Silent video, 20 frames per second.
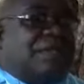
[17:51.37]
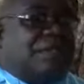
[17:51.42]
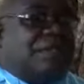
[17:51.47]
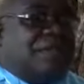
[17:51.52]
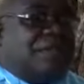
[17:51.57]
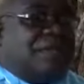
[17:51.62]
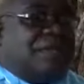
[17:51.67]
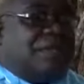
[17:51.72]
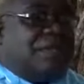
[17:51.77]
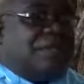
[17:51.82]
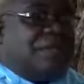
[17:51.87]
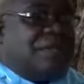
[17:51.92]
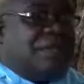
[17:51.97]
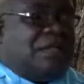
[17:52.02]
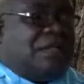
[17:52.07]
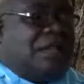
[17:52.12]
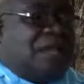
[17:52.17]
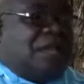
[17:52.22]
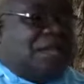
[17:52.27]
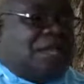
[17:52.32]
The
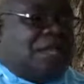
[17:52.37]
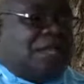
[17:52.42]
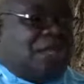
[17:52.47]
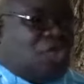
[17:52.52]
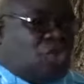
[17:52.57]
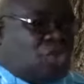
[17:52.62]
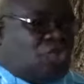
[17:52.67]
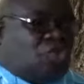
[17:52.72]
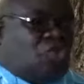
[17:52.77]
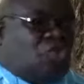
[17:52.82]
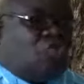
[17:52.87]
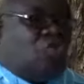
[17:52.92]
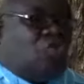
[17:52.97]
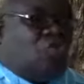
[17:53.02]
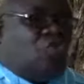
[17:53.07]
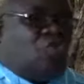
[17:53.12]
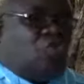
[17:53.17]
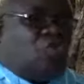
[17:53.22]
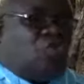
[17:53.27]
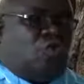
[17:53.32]
issue to do
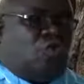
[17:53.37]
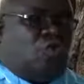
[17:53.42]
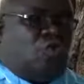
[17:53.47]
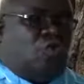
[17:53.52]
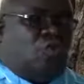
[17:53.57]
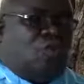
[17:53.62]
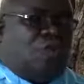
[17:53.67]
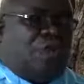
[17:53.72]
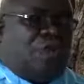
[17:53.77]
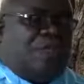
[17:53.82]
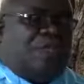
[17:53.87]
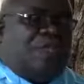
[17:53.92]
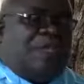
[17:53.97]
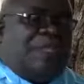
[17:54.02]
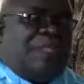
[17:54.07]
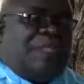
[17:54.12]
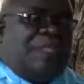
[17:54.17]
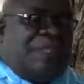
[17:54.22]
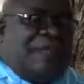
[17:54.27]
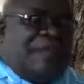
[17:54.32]
with
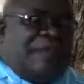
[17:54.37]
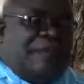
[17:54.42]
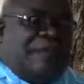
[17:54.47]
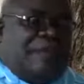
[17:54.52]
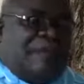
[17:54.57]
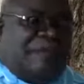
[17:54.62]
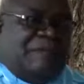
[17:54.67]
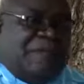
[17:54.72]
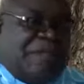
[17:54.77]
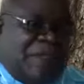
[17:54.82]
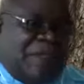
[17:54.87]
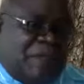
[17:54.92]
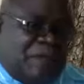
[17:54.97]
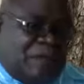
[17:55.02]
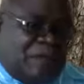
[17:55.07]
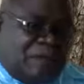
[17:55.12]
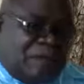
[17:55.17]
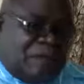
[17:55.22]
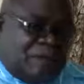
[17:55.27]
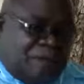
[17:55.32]

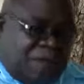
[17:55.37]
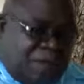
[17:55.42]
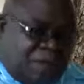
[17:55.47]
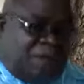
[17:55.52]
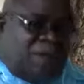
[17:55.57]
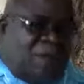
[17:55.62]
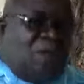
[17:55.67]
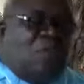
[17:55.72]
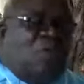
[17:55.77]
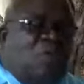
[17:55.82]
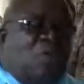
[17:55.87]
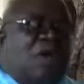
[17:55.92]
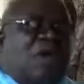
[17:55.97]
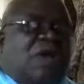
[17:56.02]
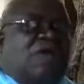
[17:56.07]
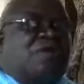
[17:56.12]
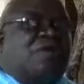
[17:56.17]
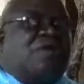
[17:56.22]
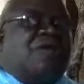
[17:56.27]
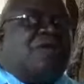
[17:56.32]
people who are doing
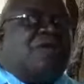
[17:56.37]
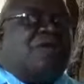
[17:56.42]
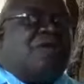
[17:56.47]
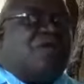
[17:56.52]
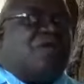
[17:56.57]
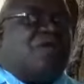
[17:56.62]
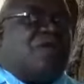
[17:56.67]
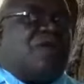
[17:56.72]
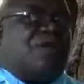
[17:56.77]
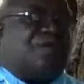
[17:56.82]
corruption,